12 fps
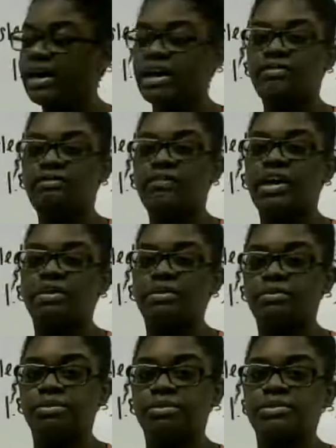five
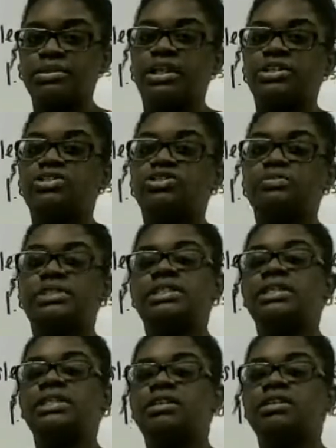variables that you will
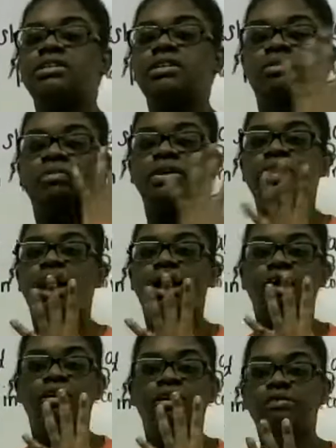see with
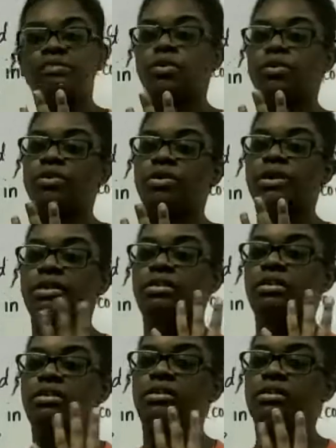all
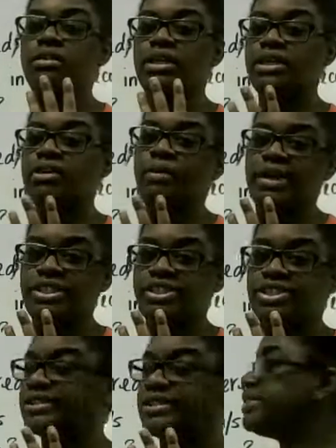four
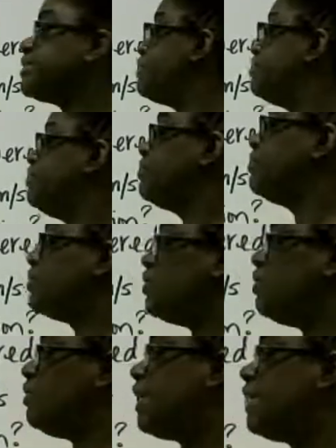equations.
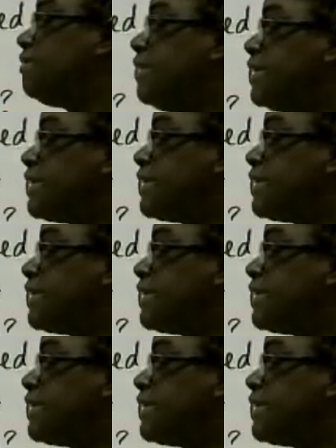You have